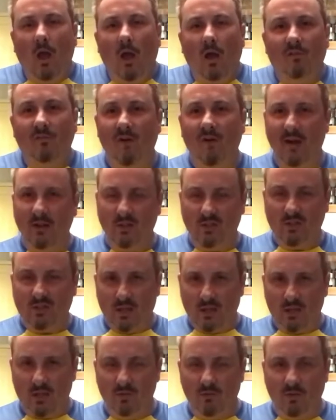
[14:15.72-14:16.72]
Final
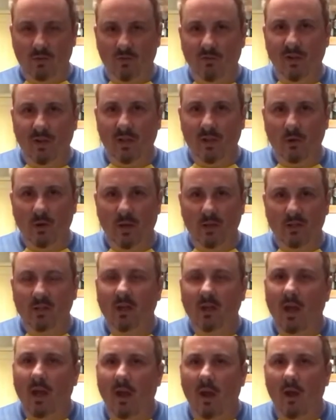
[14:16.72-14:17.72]
section of this video is
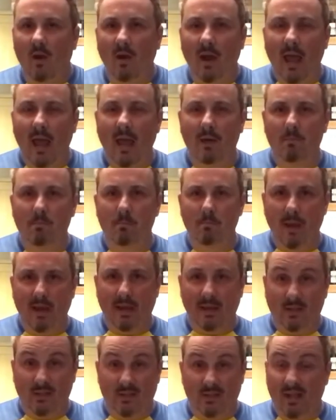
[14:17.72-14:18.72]
care and
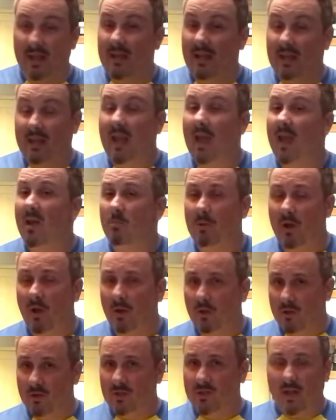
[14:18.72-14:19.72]
maintenance, and it can't be
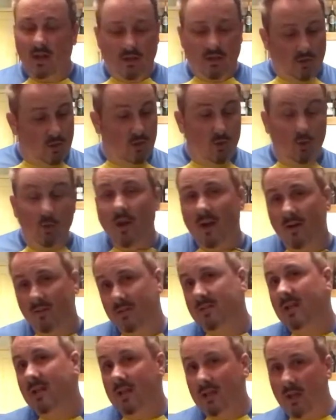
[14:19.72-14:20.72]
understated that you have to
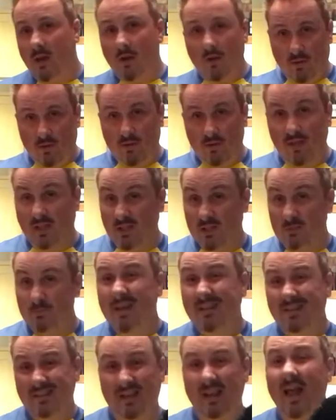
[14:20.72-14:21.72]
take care of this thing. It's
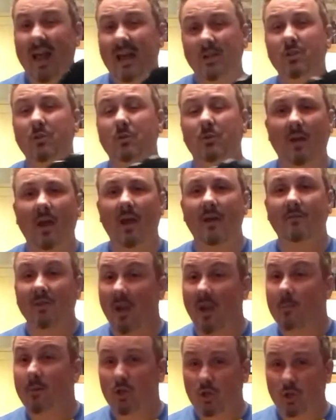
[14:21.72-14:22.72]
meant to last you a
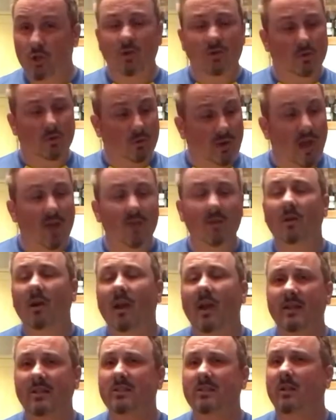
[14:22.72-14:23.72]
lifetime, and it should do. Leather
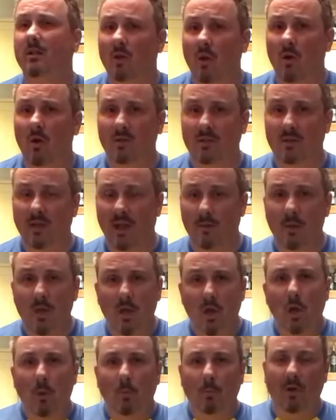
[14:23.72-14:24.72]
lasts a long time,
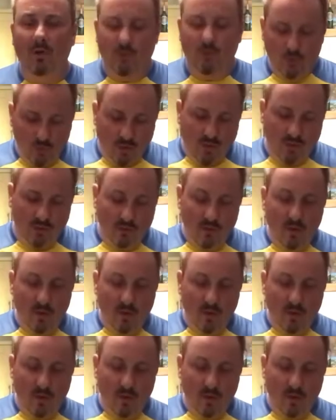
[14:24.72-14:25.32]
but you can